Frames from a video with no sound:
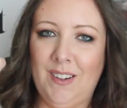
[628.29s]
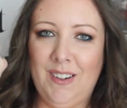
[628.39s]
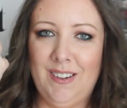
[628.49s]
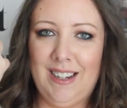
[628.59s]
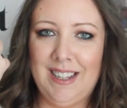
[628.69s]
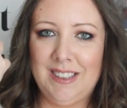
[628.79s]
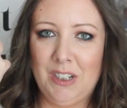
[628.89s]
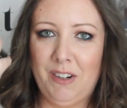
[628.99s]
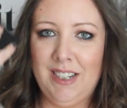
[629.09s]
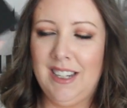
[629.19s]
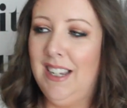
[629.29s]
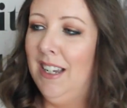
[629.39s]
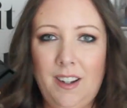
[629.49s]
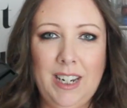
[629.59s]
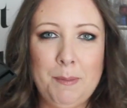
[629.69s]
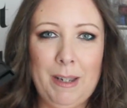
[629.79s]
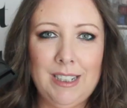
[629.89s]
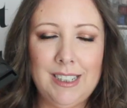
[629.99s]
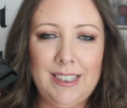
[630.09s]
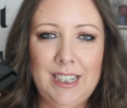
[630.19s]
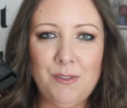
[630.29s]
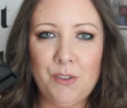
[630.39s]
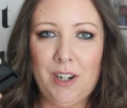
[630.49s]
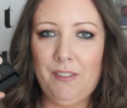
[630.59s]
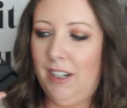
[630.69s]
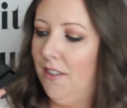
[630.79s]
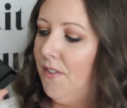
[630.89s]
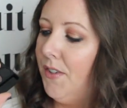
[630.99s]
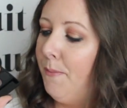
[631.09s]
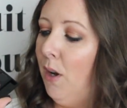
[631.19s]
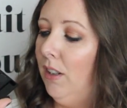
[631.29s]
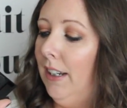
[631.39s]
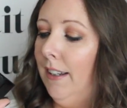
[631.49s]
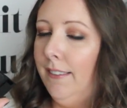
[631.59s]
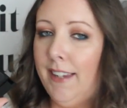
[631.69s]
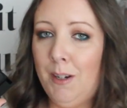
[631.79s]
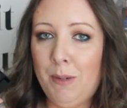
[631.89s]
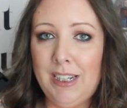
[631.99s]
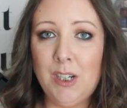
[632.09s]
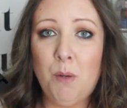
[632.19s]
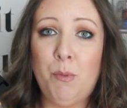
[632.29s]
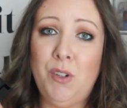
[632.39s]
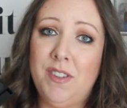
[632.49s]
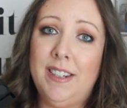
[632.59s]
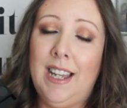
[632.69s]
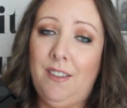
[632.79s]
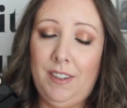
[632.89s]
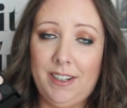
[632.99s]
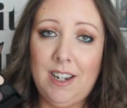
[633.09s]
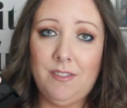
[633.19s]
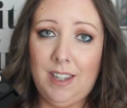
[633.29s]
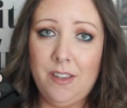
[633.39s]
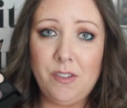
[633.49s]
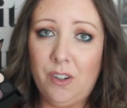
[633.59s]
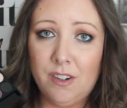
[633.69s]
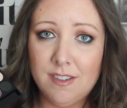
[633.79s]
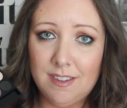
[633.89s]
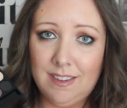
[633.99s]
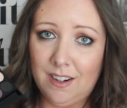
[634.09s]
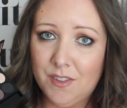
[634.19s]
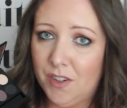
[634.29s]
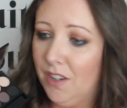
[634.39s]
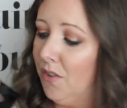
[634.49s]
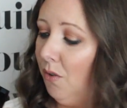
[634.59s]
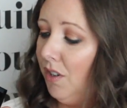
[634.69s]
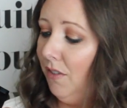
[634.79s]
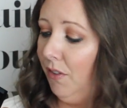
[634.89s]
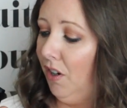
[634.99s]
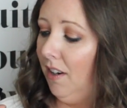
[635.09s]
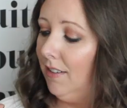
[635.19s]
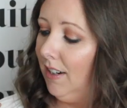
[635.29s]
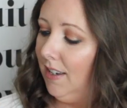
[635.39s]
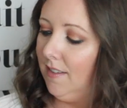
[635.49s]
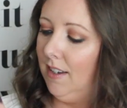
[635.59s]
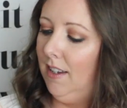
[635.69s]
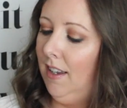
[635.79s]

lads, they're great. I like palettes like these for travelling because they're small, lightweight, but you still have like 11,000 colours in there, so you're sorted for your holidays.